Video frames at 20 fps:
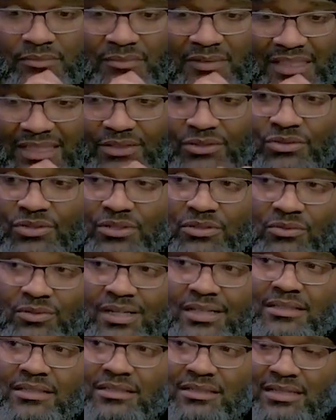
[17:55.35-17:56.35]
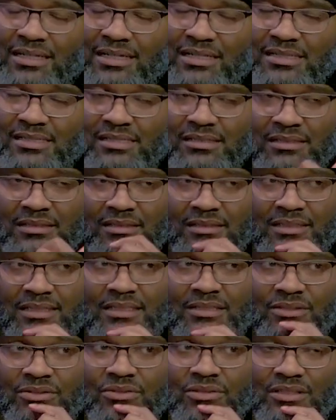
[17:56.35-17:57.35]
and you can recognize it,
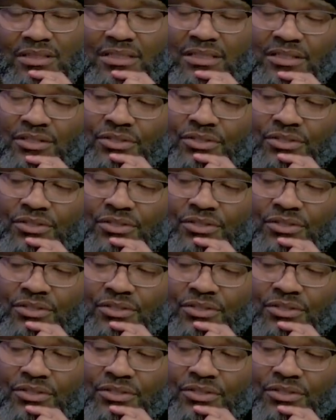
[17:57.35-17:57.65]
then you can get